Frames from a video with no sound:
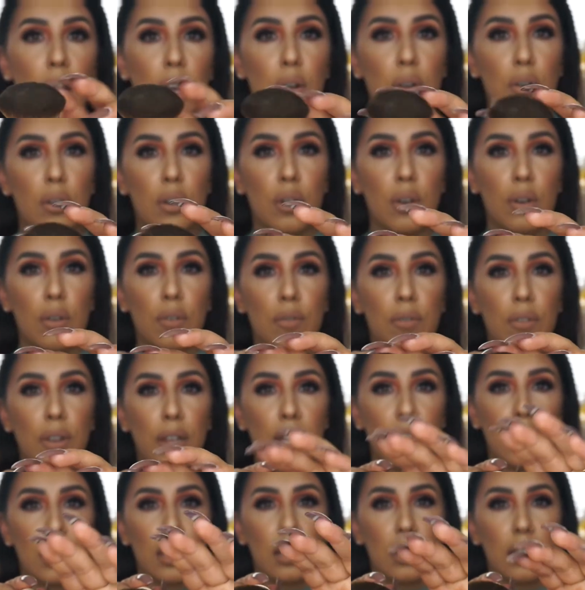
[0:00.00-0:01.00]
I don't know if
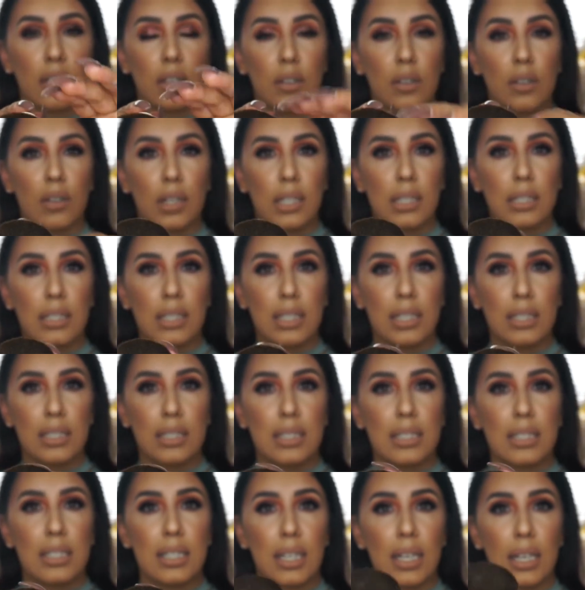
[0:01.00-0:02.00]
like you guys can
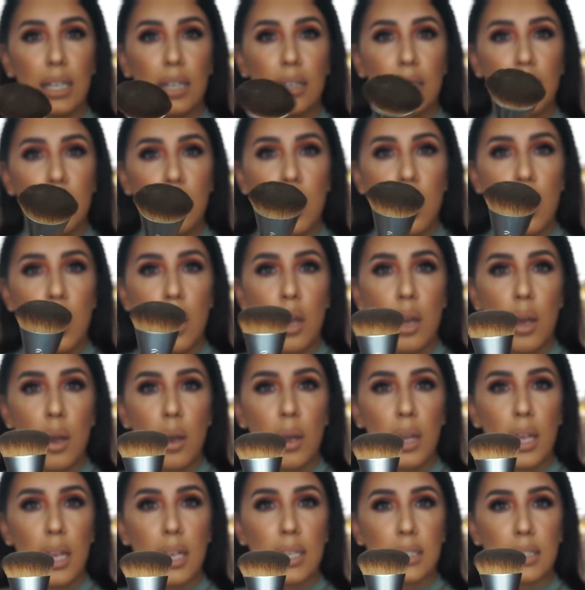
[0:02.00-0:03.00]
see
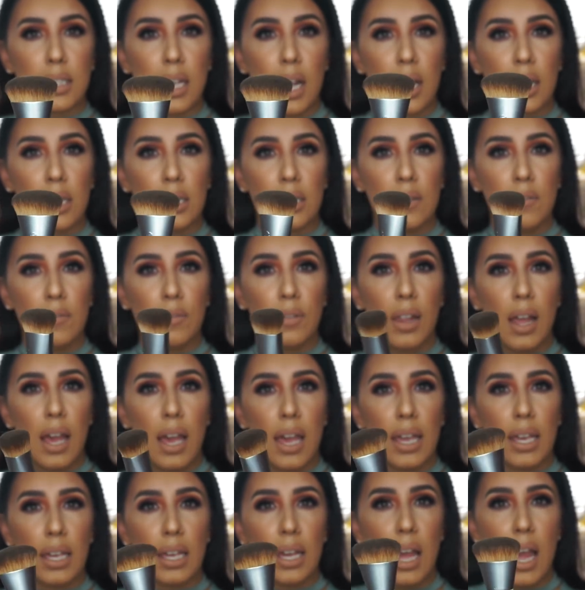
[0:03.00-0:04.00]
it's kind of
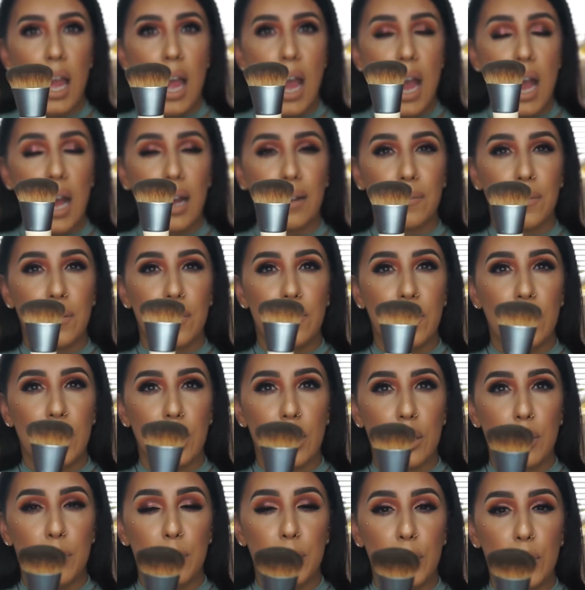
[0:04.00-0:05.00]
like half of a
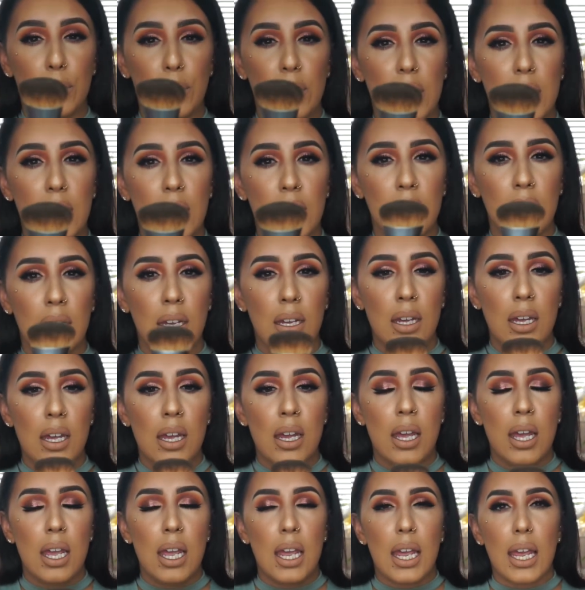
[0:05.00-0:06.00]
kabuki
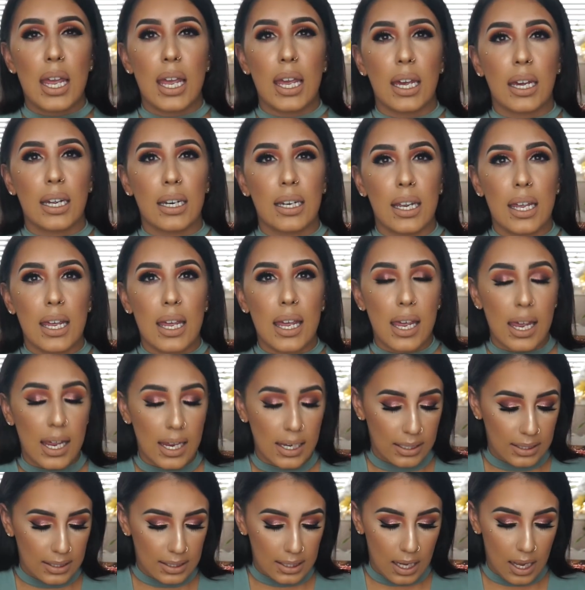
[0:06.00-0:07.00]
and
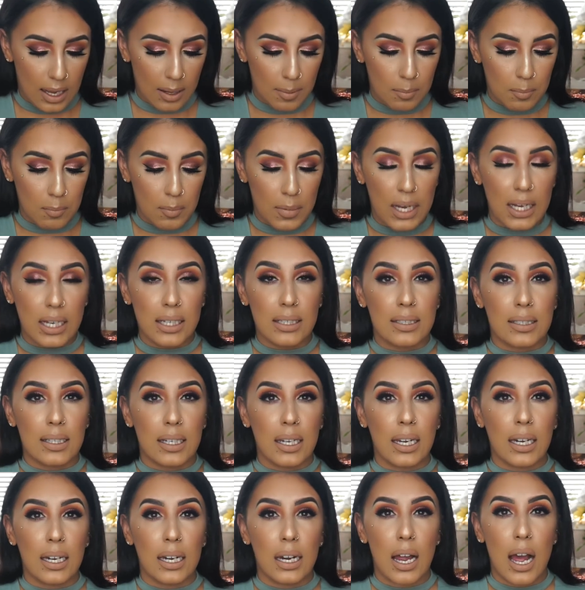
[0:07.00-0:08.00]
it's
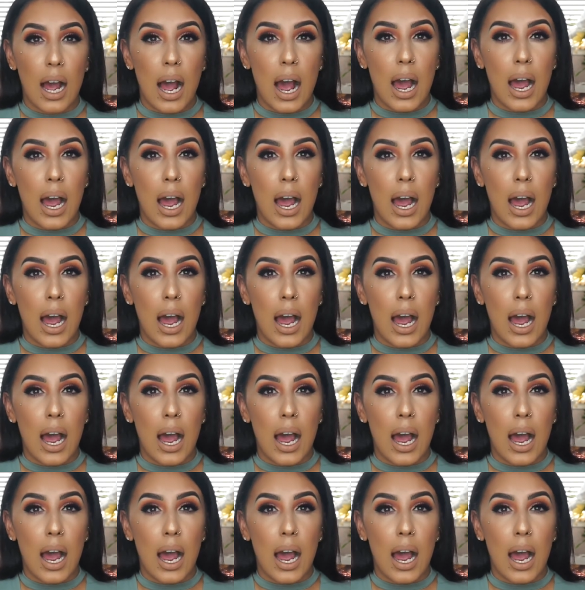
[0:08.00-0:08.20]
amazing.